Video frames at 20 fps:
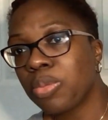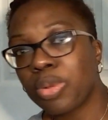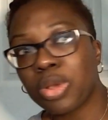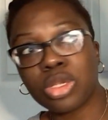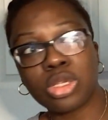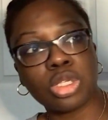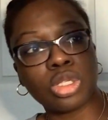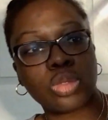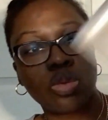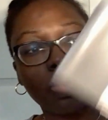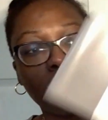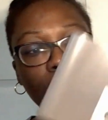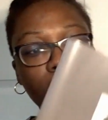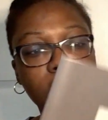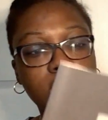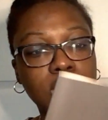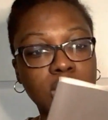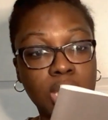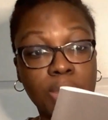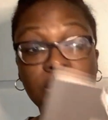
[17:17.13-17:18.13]
purchased
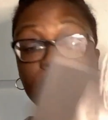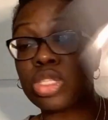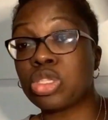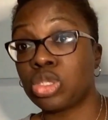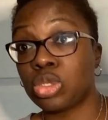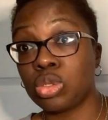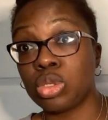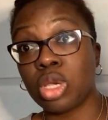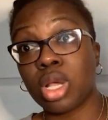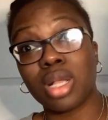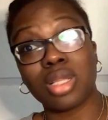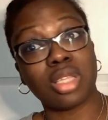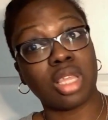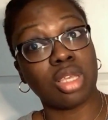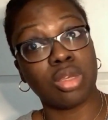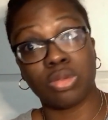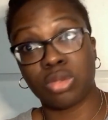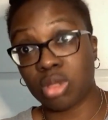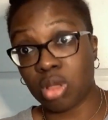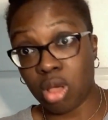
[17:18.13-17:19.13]
1, but it's 2 yards. I
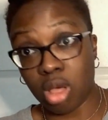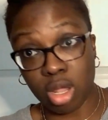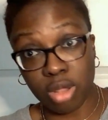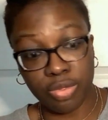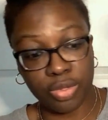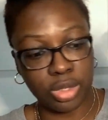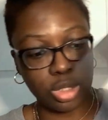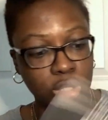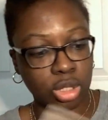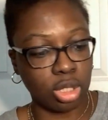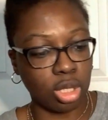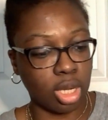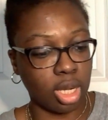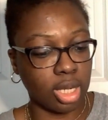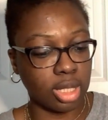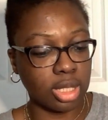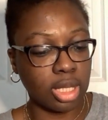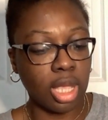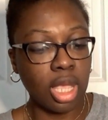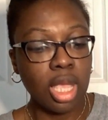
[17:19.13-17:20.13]
used all of the 2
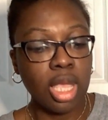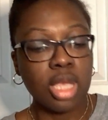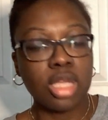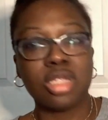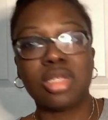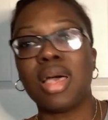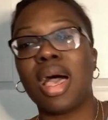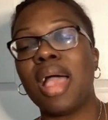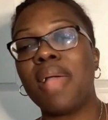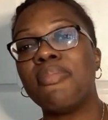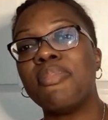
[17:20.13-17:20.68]
yards. So I